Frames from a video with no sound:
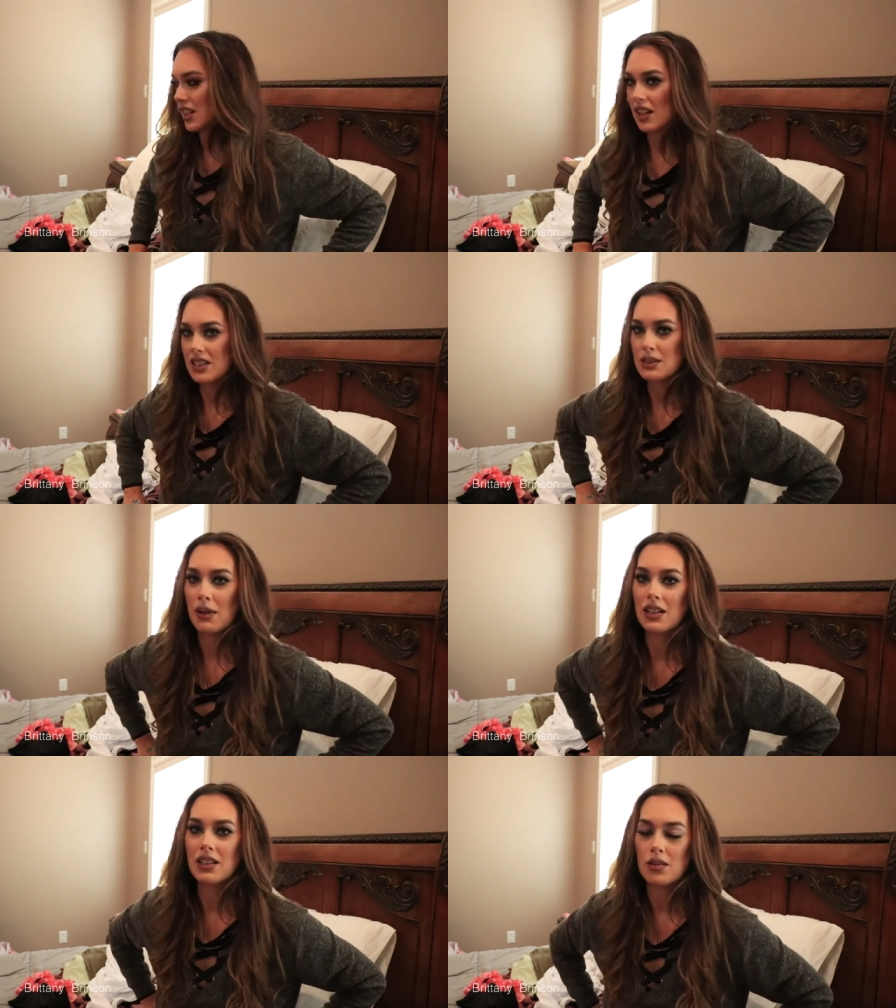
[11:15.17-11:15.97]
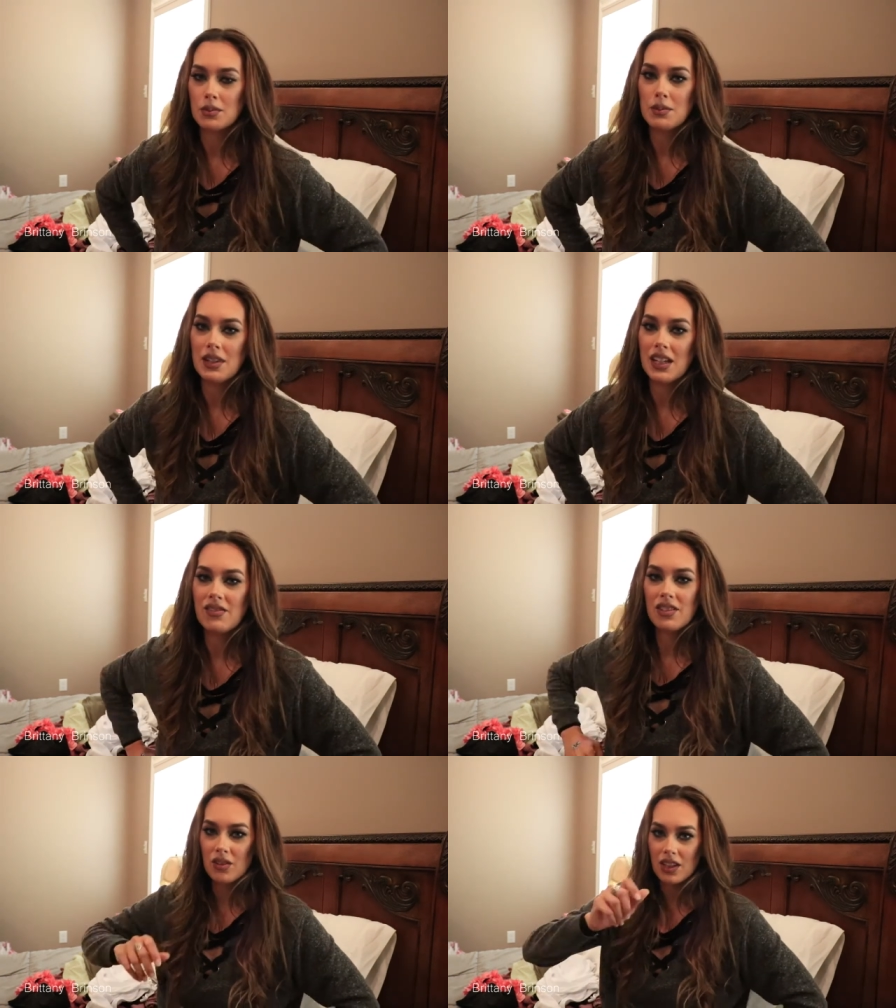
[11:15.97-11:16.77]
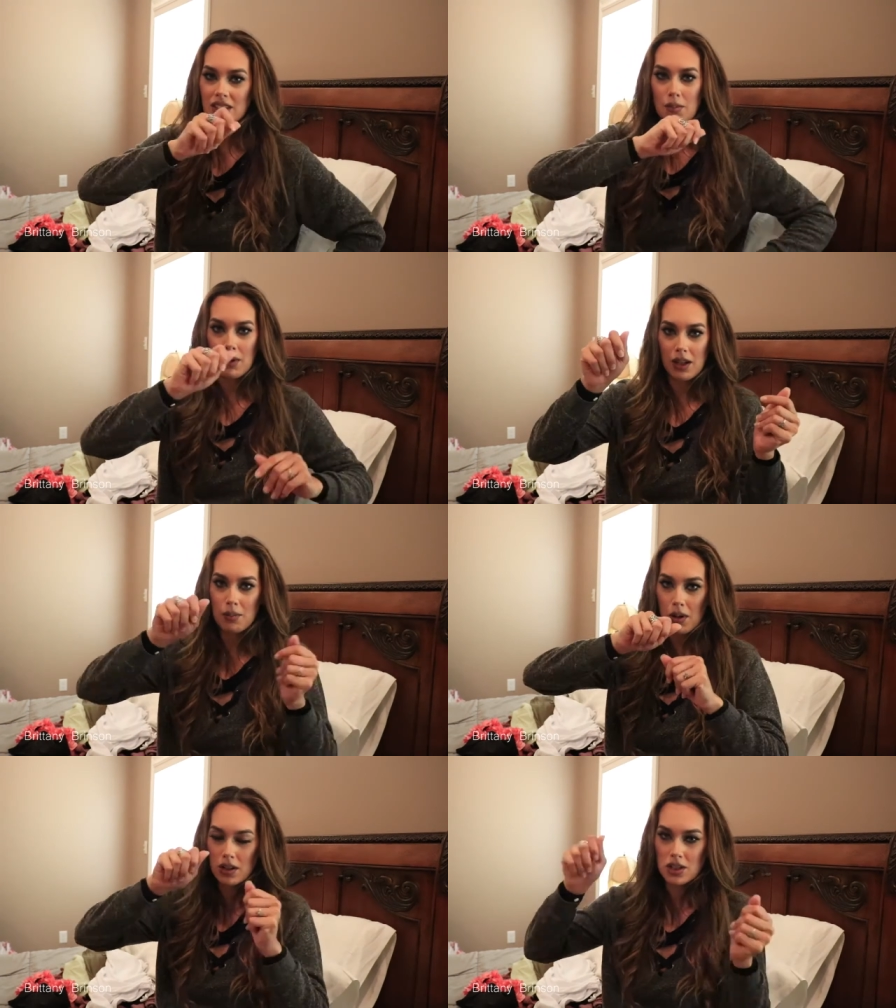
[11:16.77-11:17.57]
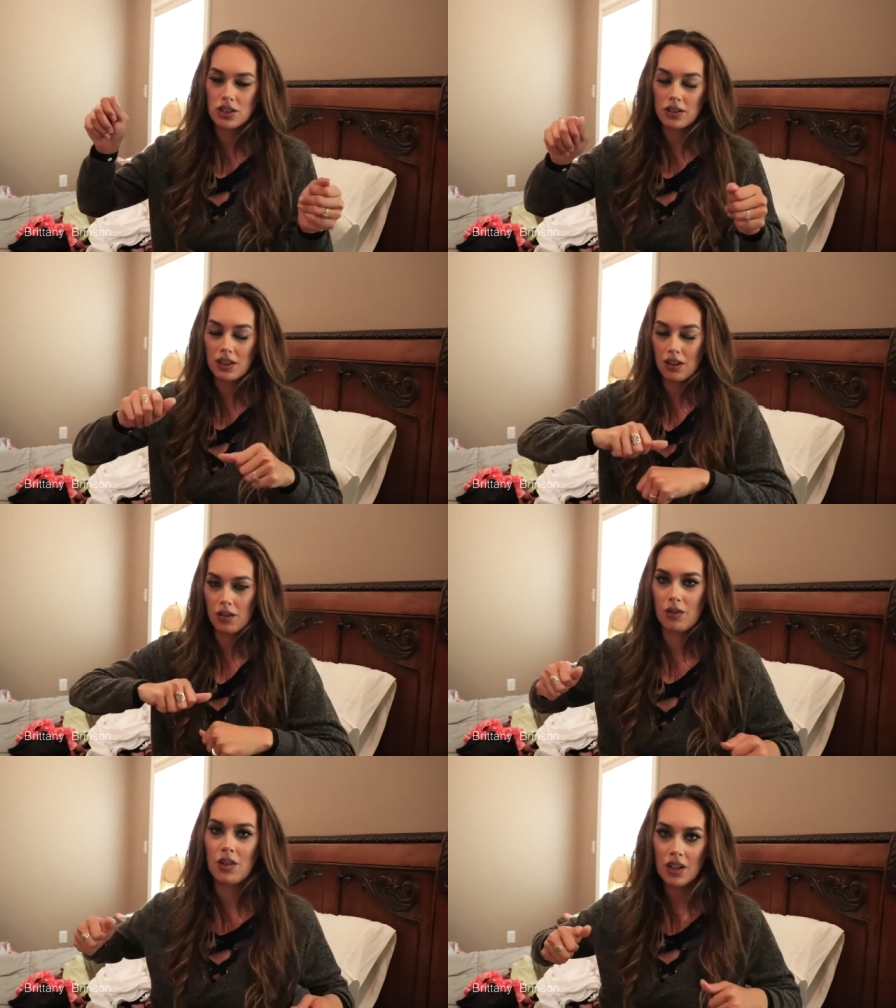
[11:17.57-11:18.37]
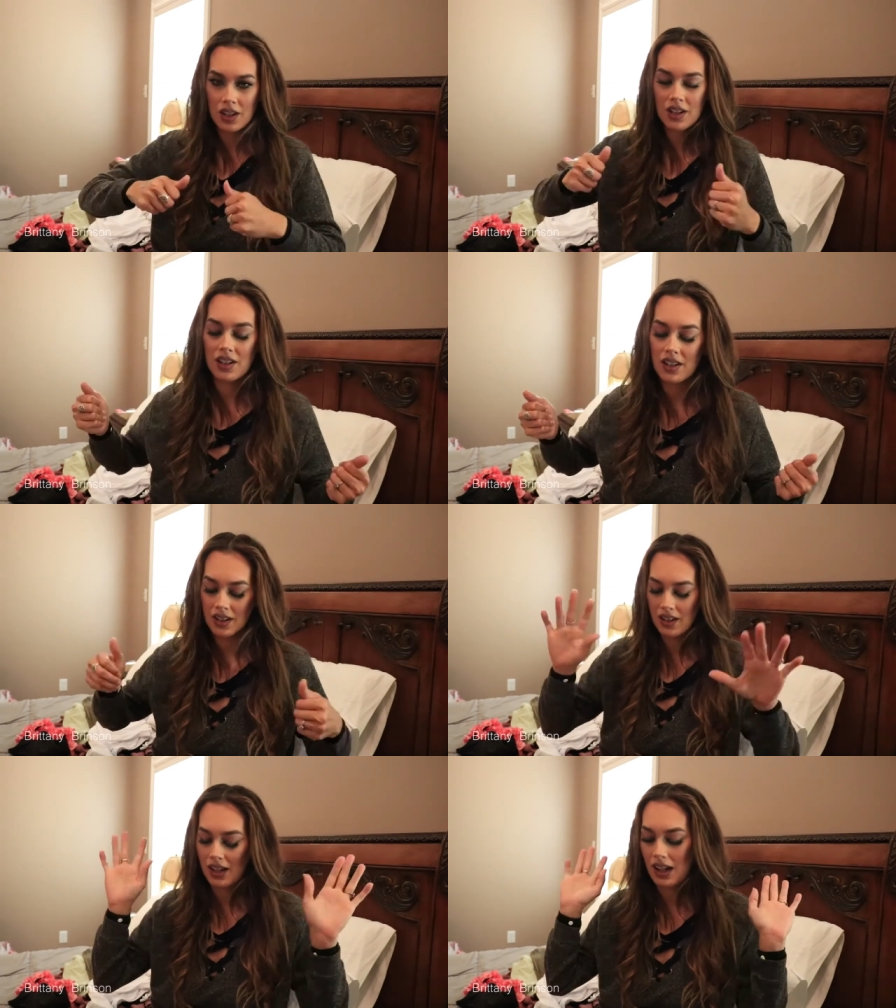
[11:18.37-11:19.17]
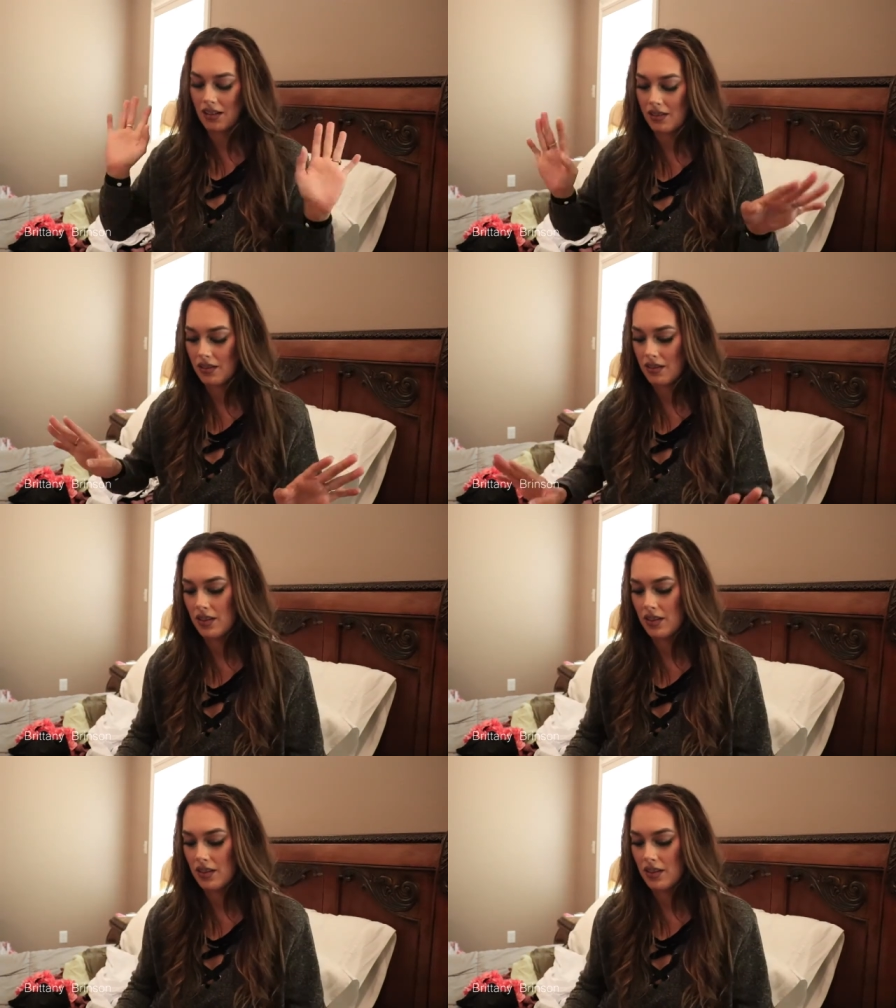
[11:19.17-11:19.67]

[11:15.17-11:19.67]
than I expected them to be, even though like the belly part, you know, I don't know.